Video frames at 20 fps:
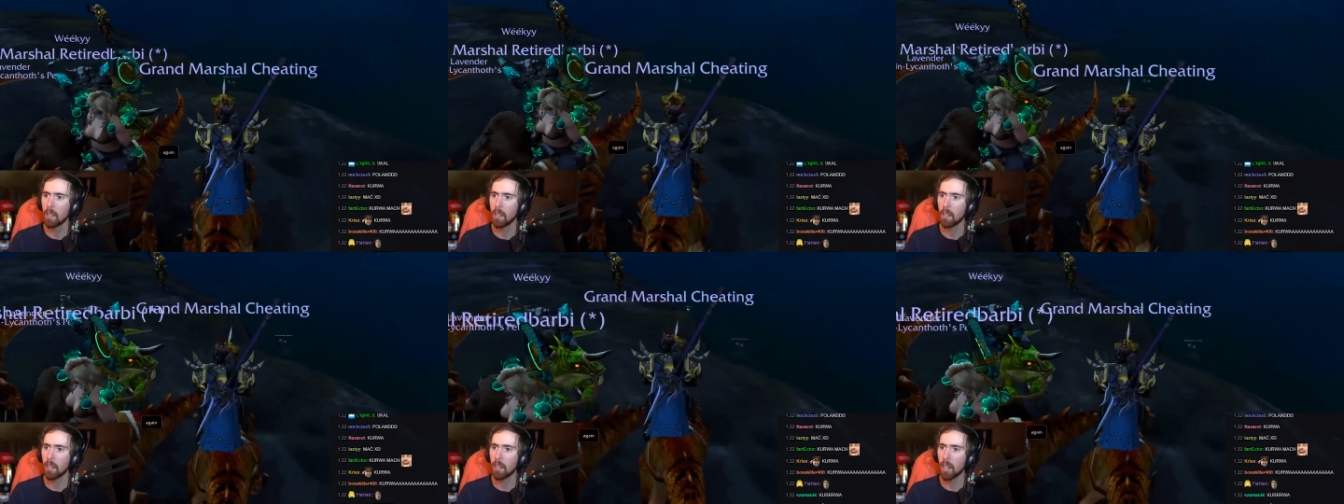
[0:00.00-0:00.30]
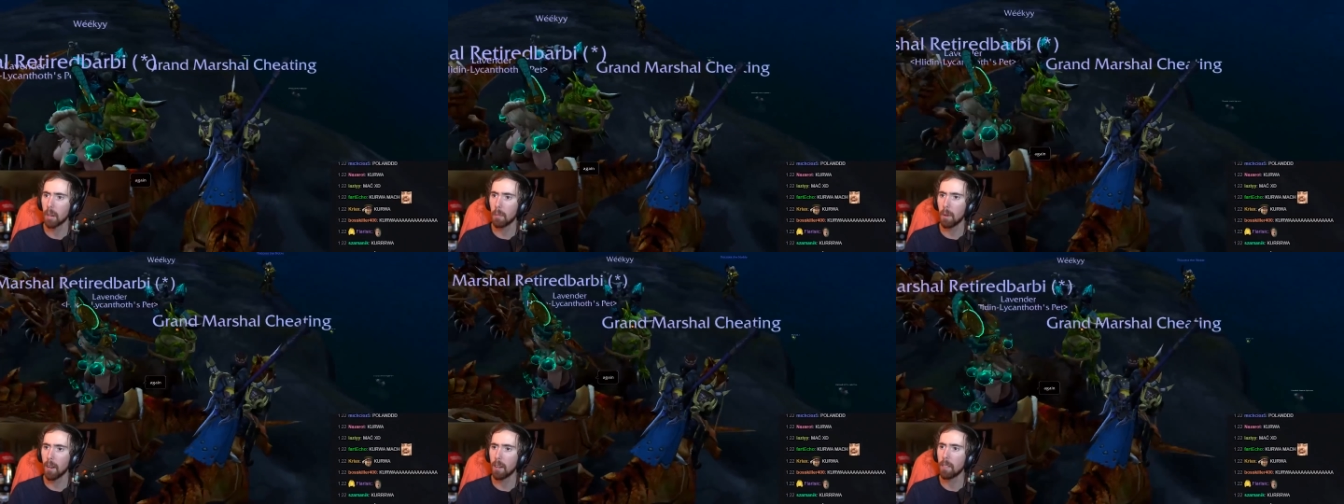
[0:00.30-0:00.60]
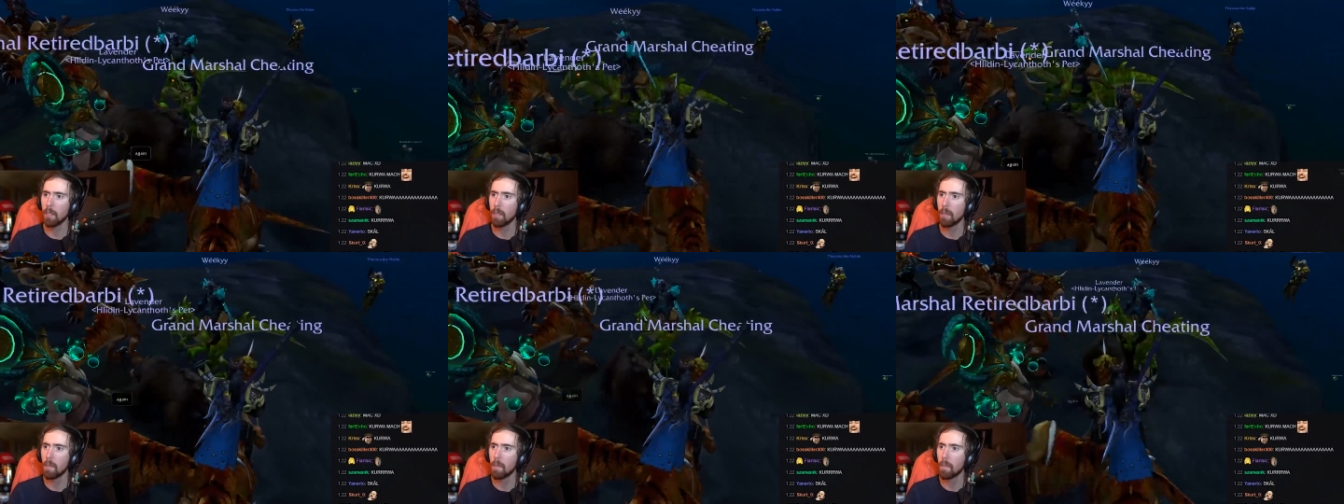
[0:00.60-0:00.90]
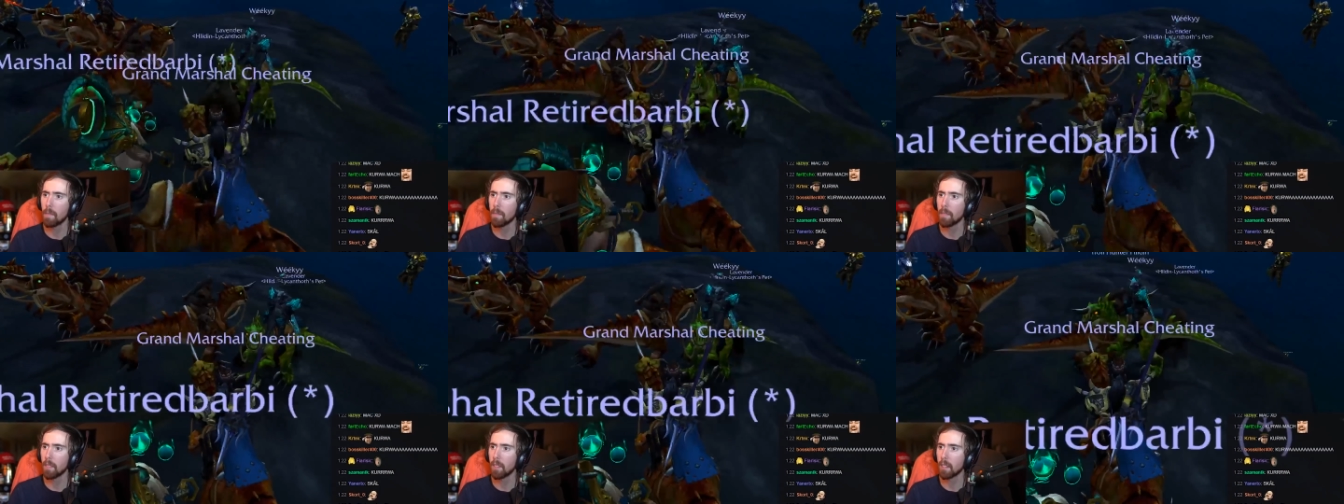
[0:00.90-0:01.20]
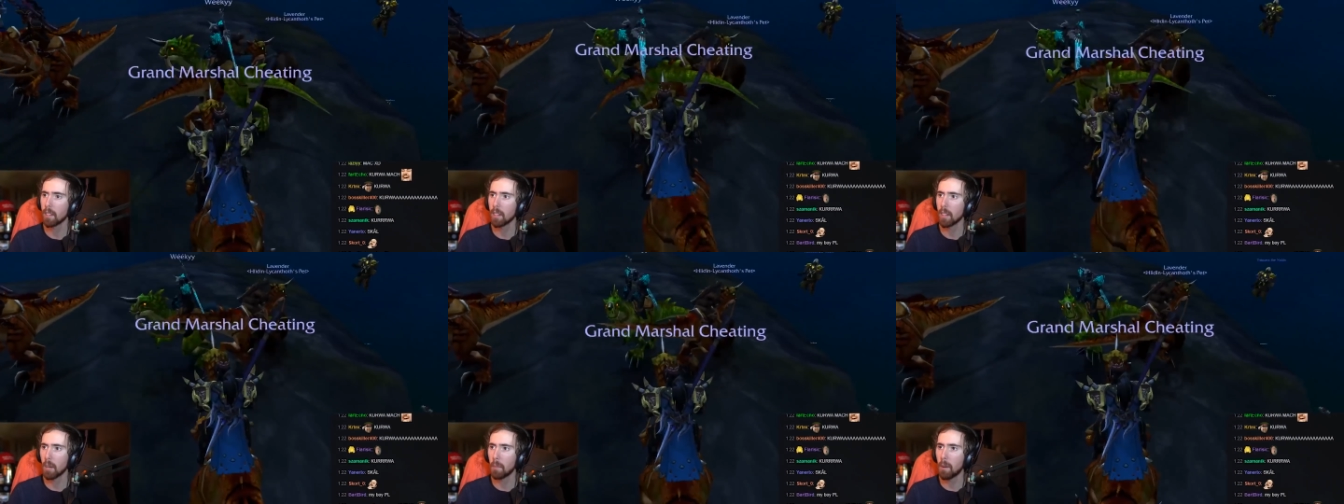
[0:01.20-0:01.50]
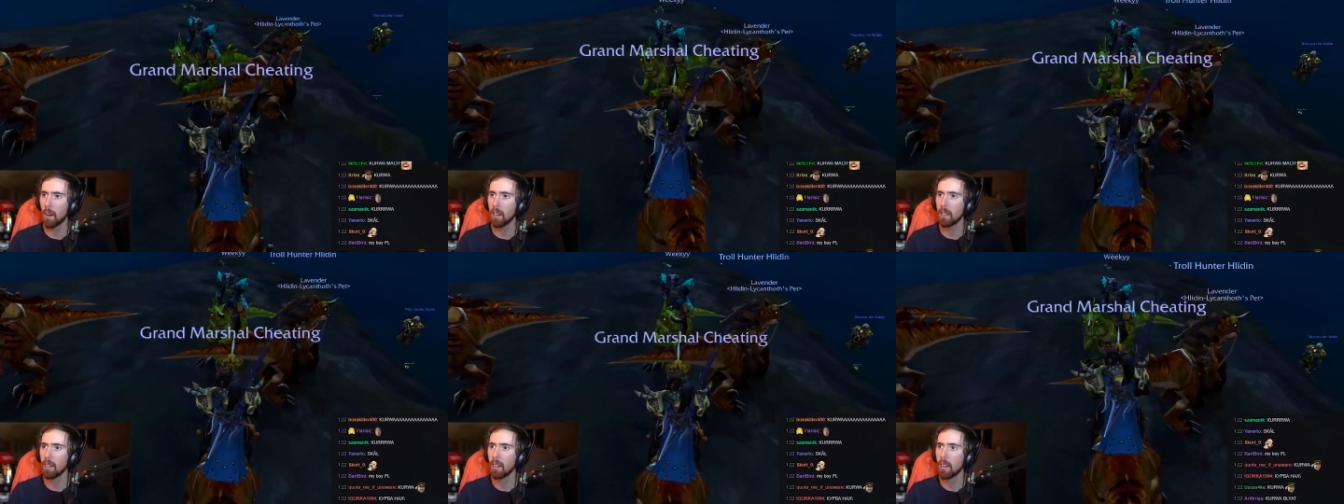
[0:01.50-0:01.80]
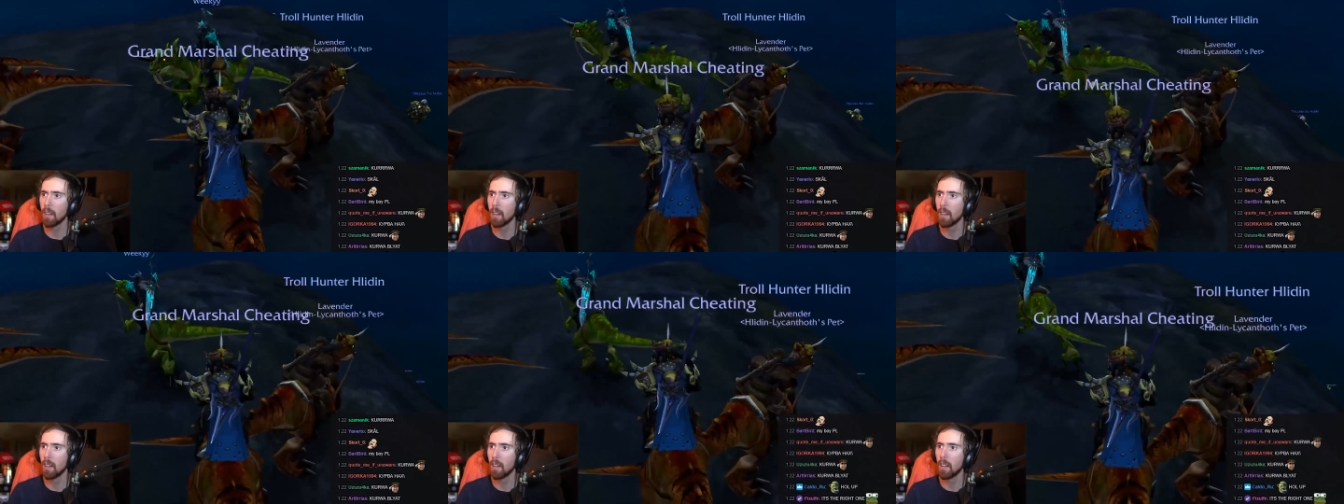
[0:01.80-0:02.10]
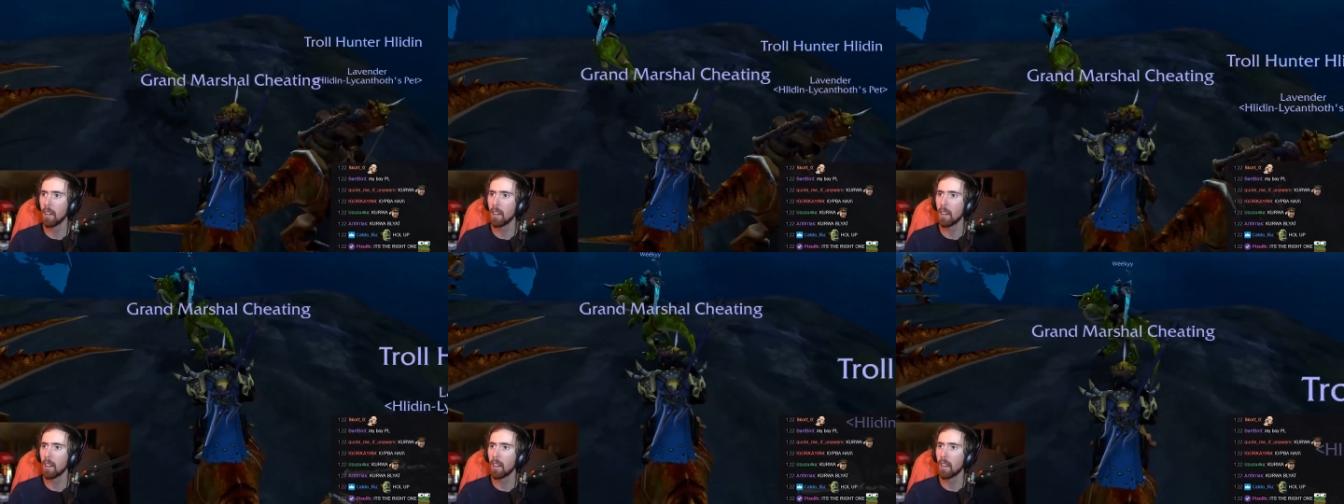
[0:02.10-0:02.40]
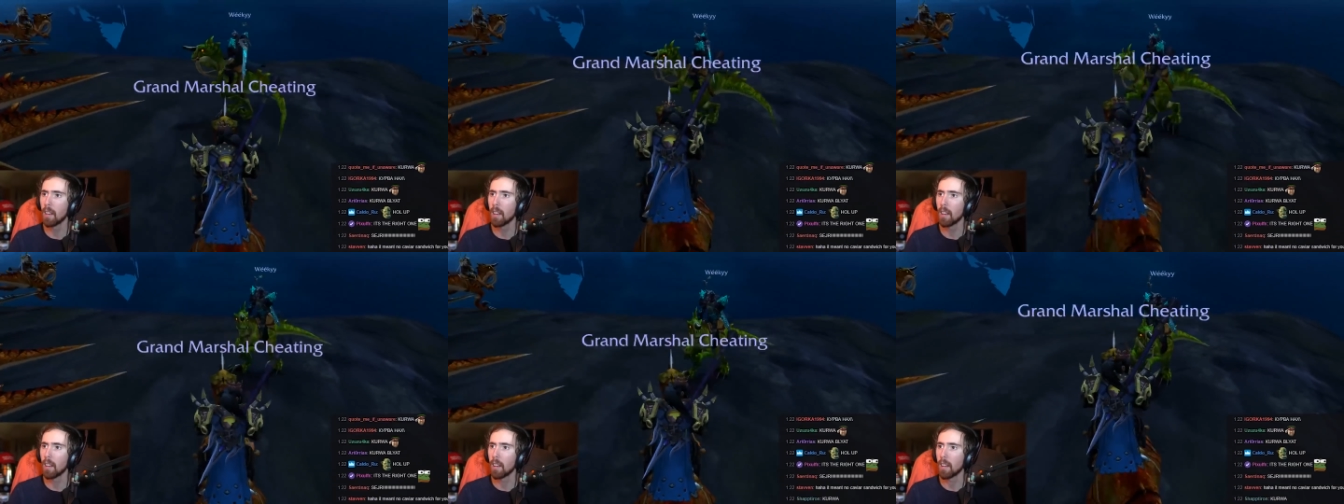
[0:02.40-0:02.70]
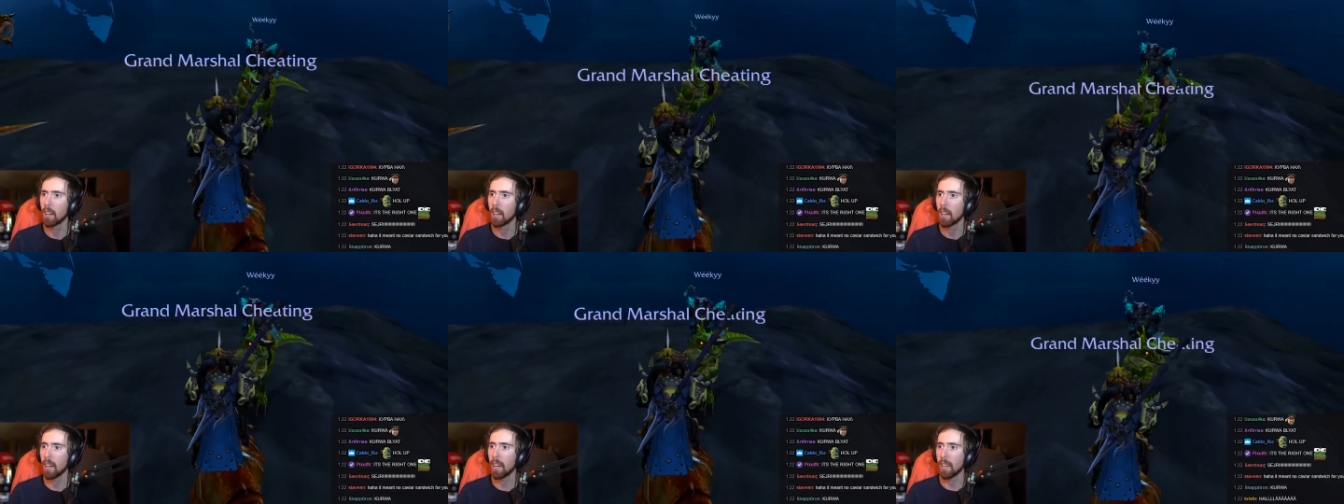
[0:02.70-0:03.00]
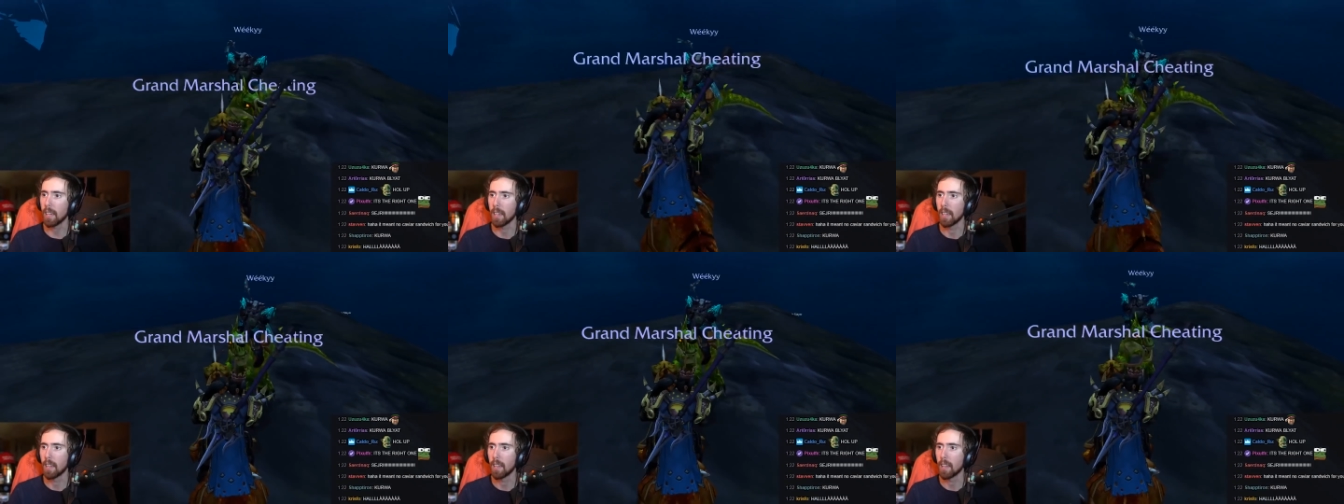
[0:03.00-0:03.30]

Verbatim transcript: Come on. Come on. Hey,